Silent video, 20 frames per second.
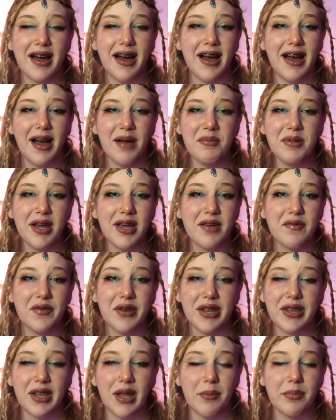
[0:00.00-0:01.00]
I'm not even
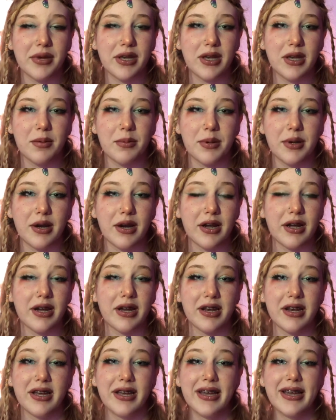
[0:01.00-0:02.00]
in that PE
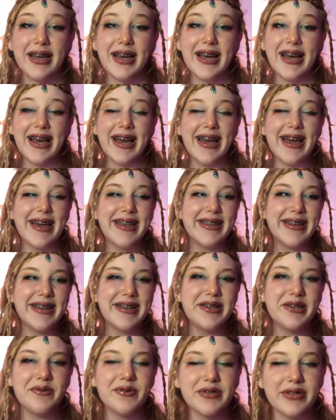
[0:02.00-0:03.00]
period. And then
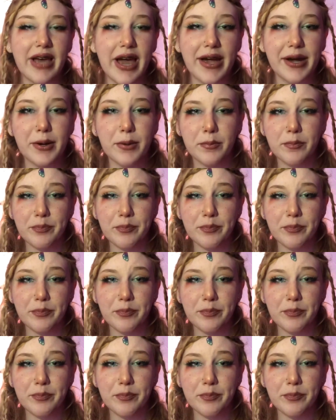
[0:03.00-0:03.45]
she was like,